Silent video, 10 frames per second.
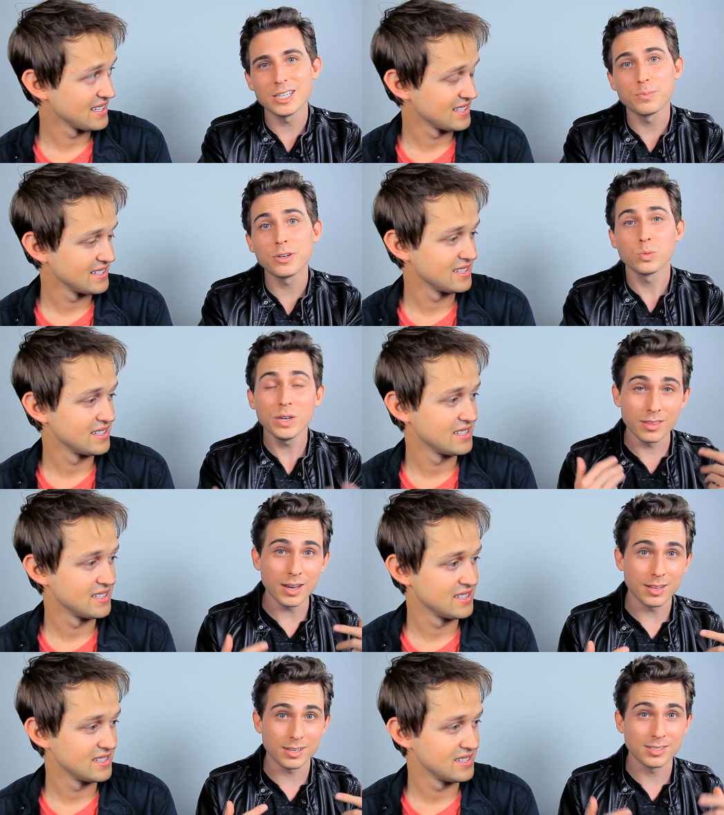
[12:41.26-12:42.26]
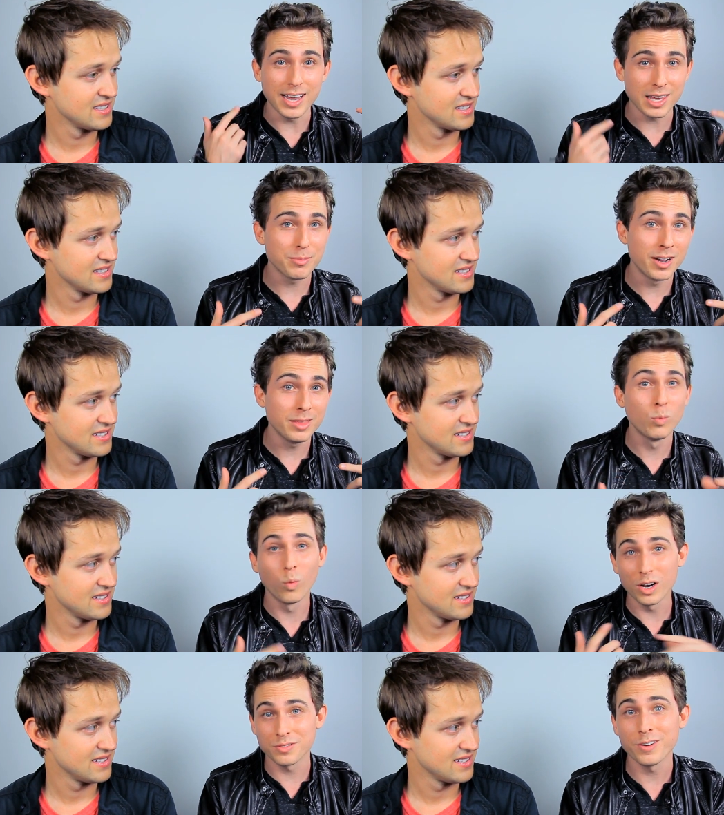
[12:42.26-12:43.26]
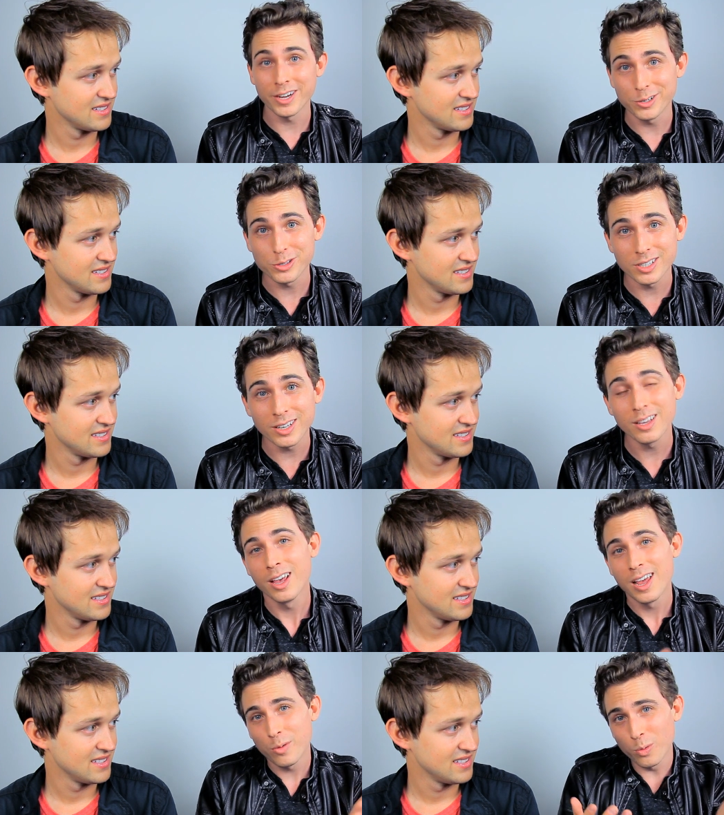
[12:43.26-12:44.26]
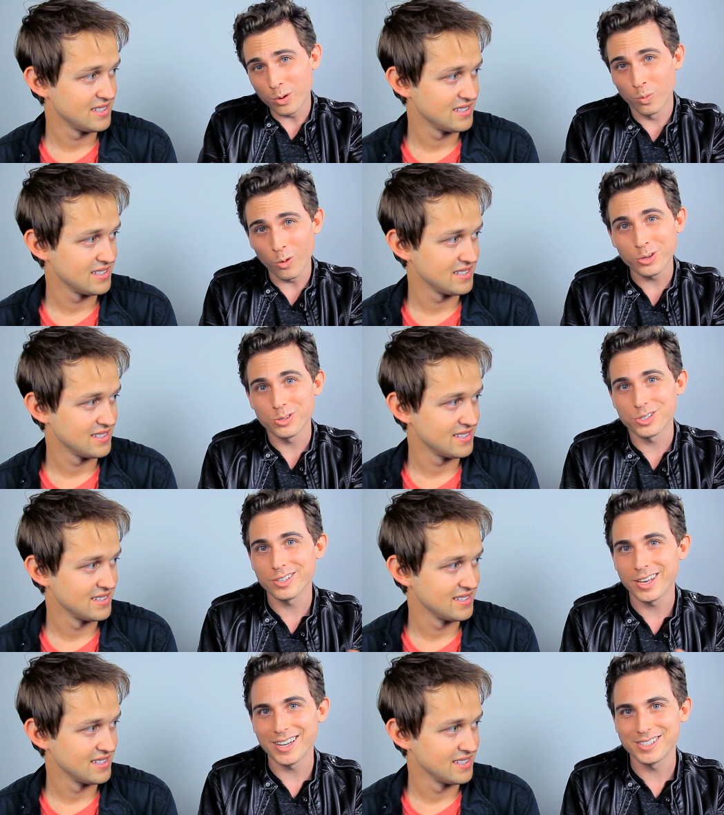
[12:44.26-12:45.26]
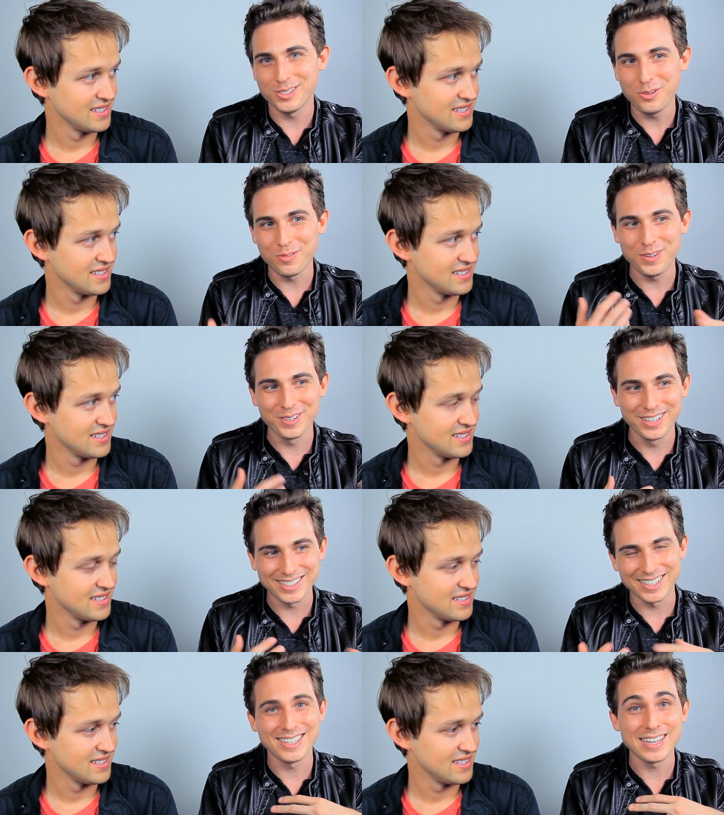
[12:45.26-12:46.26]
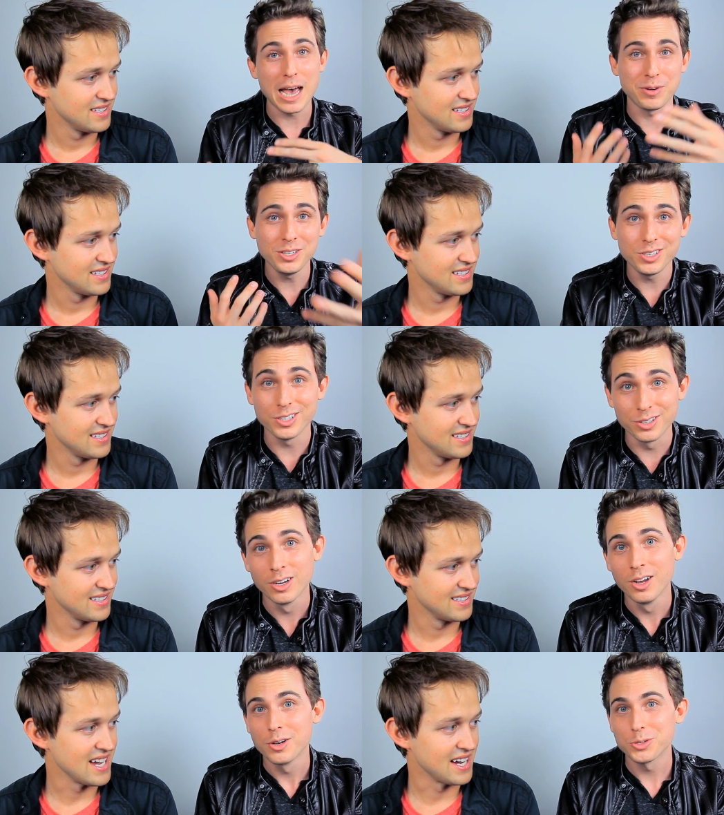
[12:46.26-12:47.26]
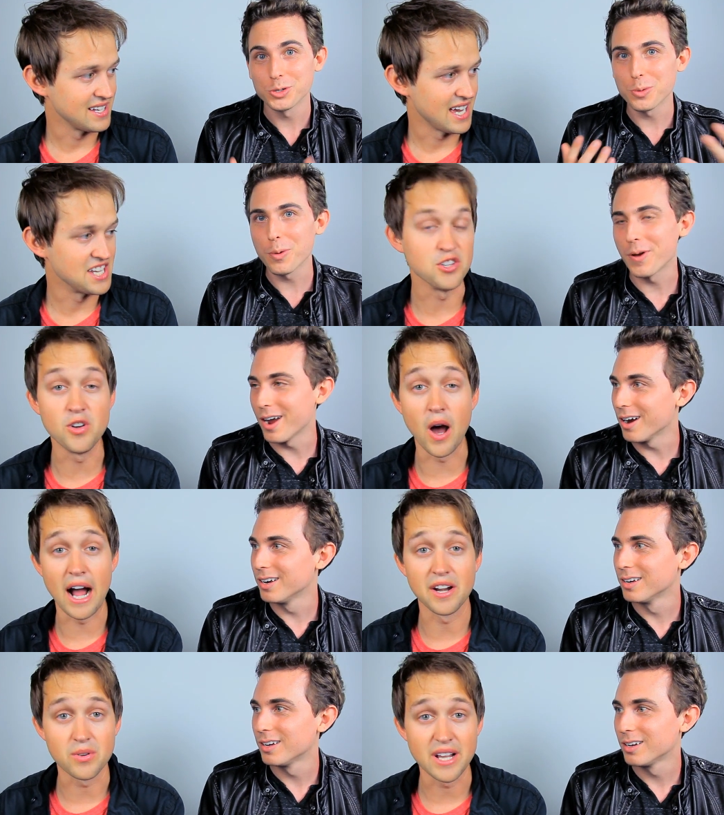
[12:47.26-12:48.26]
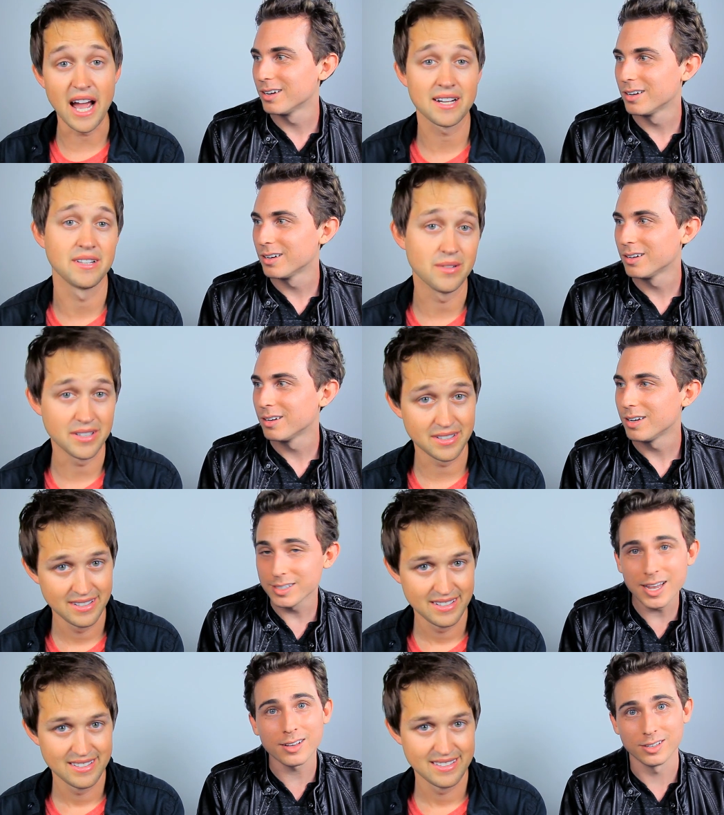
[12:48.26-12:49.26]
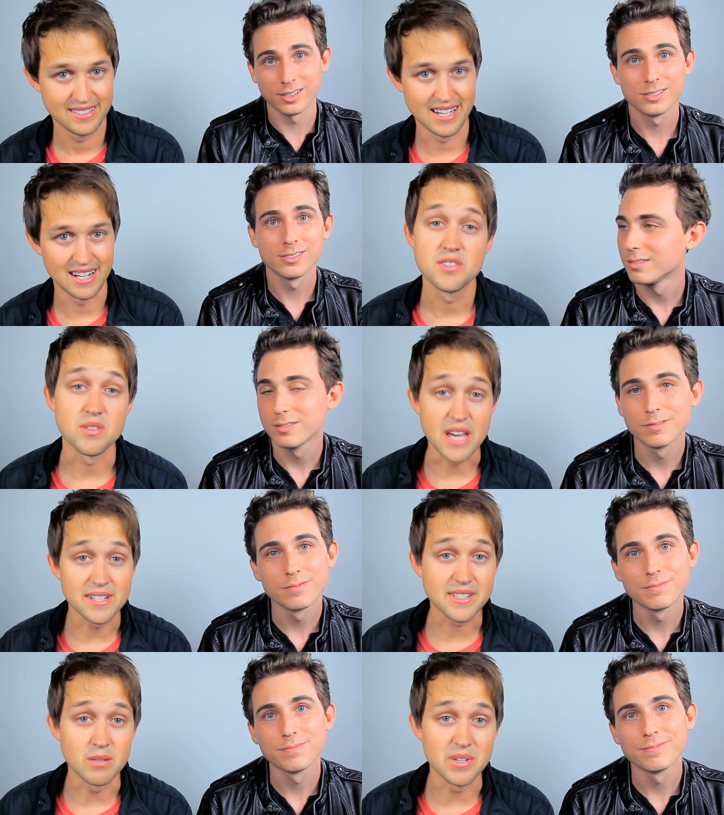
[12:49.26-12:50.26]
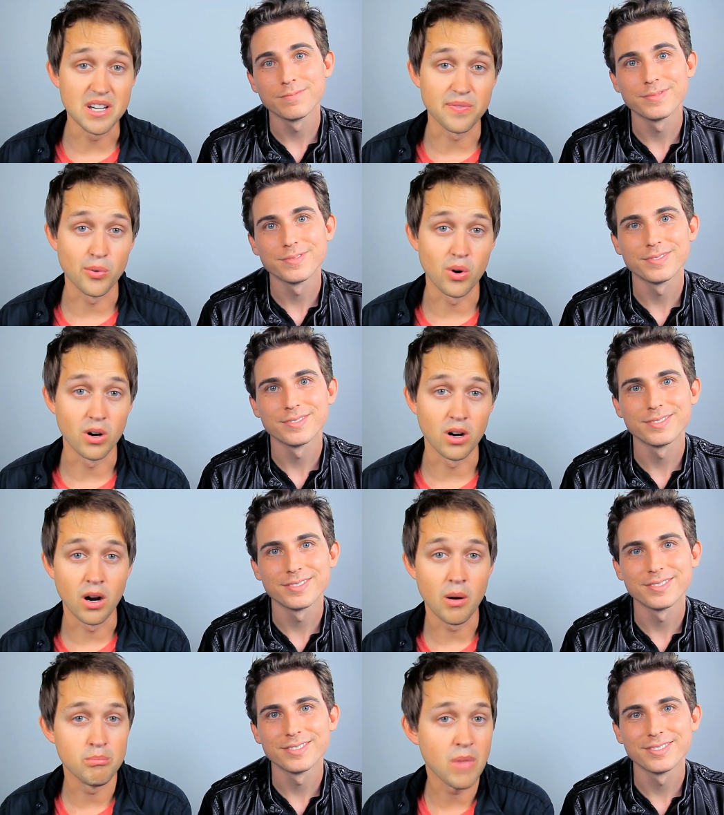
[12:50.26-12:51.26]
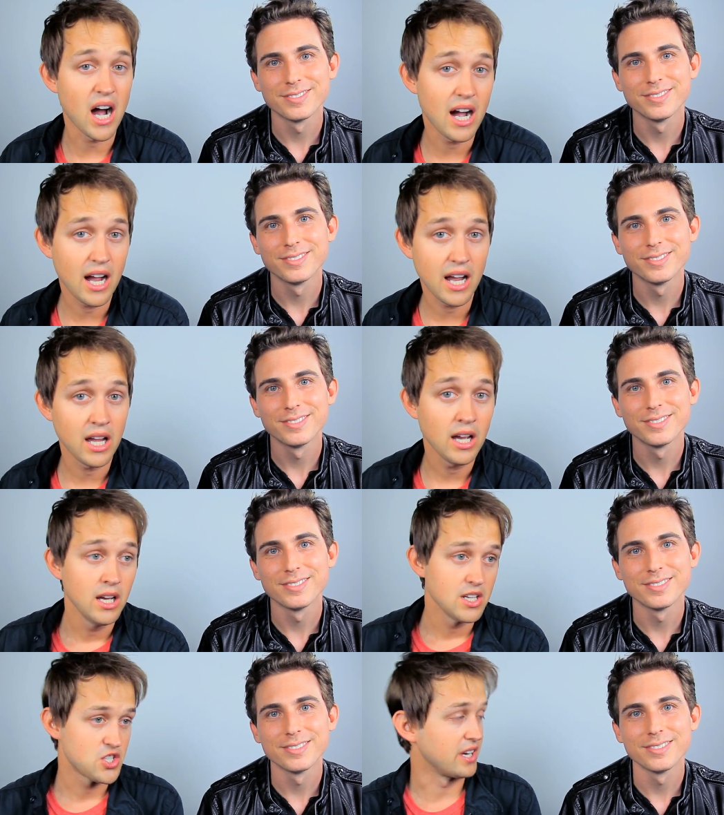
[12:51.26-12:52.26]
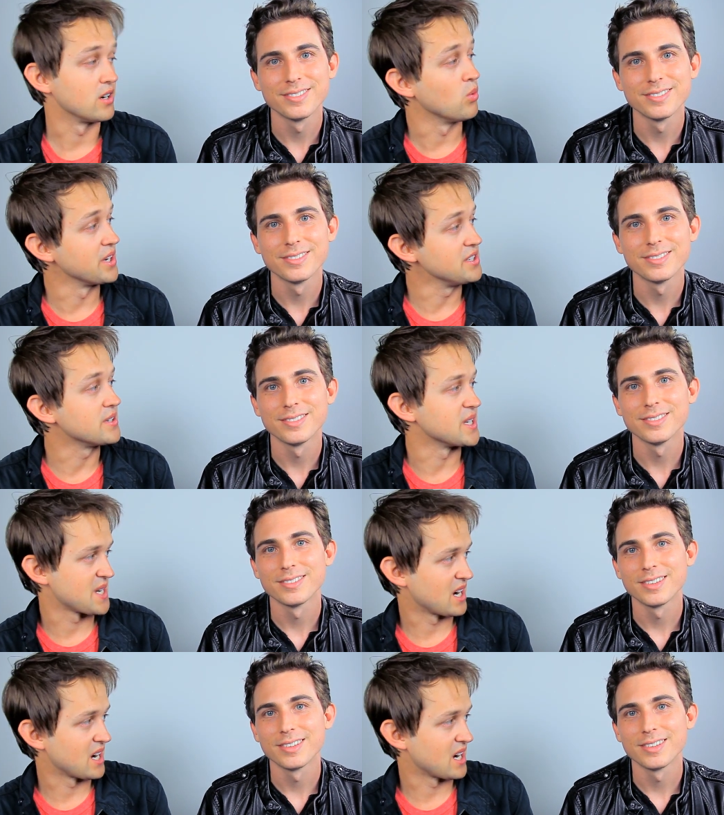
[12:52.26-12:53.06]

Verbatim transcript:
Speaker 1: things because we thought the psyche behind them was very interesting, and we want to warn you just in case you feel these things happening to you.
Speaker 2: Yeah, so you're prepared. And you know how to react to it.
Speaker 1: Exactly. Yeah.
Speaker 2: So that is going to be it for my channel. What are you going to